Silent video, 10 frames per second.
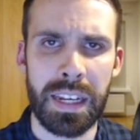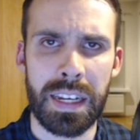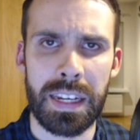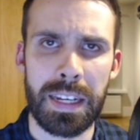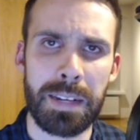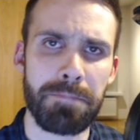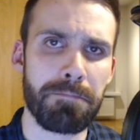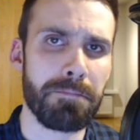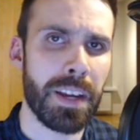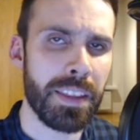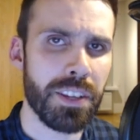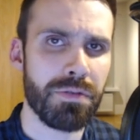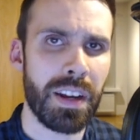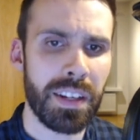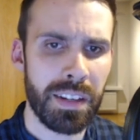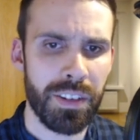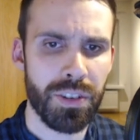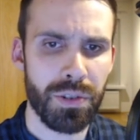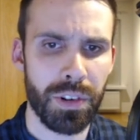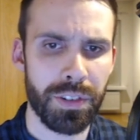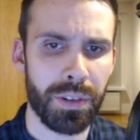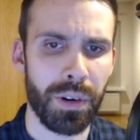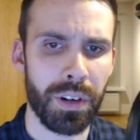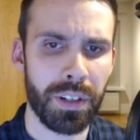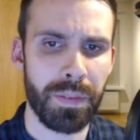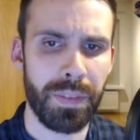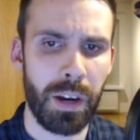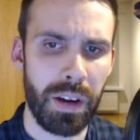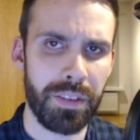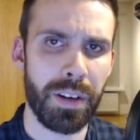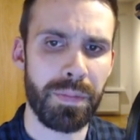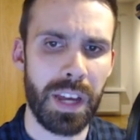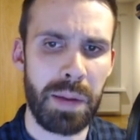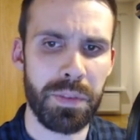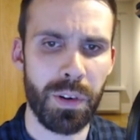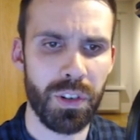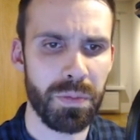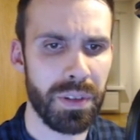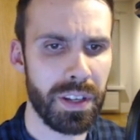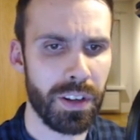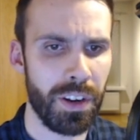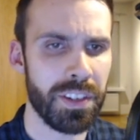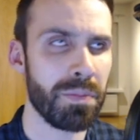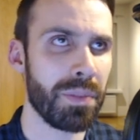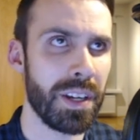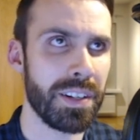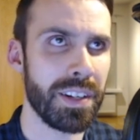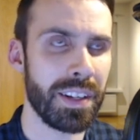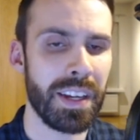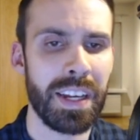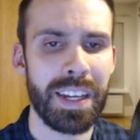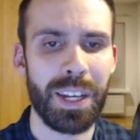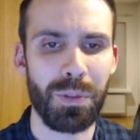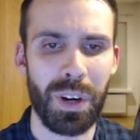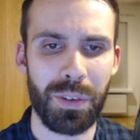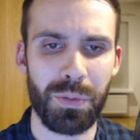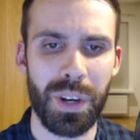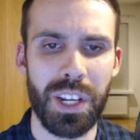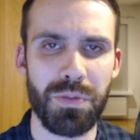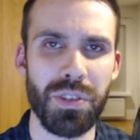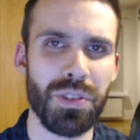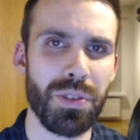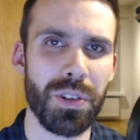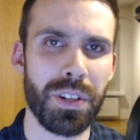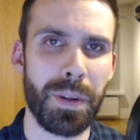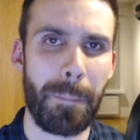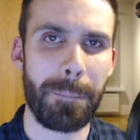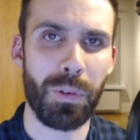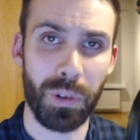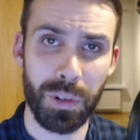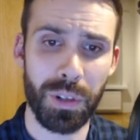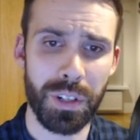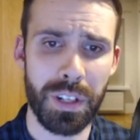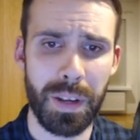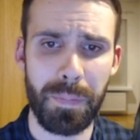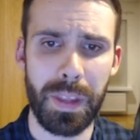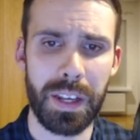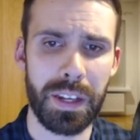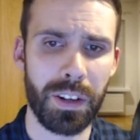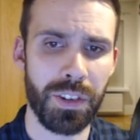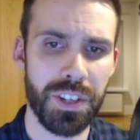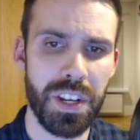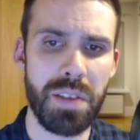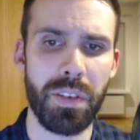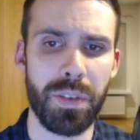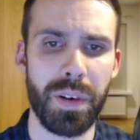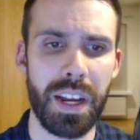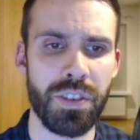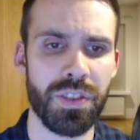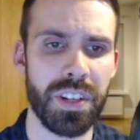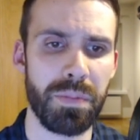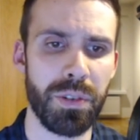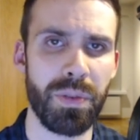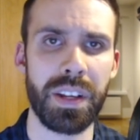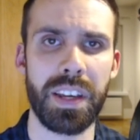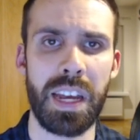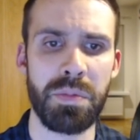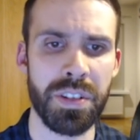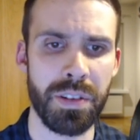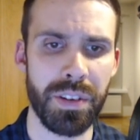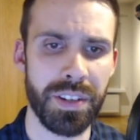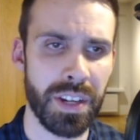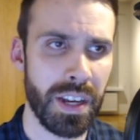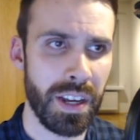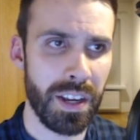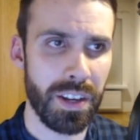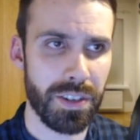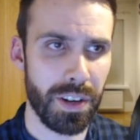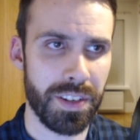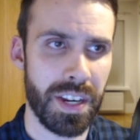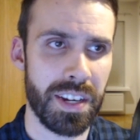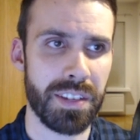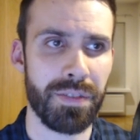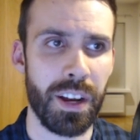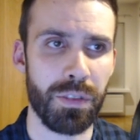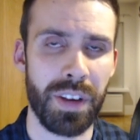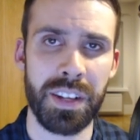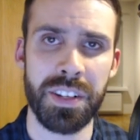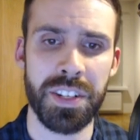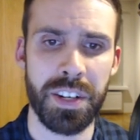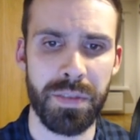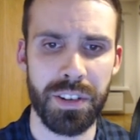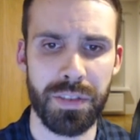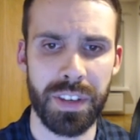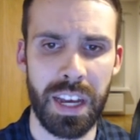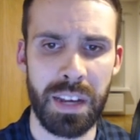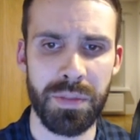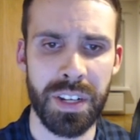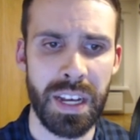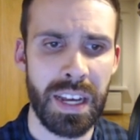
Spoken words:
In this relatively short talk, however, I'm going to be contemplating in what ways we should or could conceive of the relationship between a game series such as the Final Fantasy series of games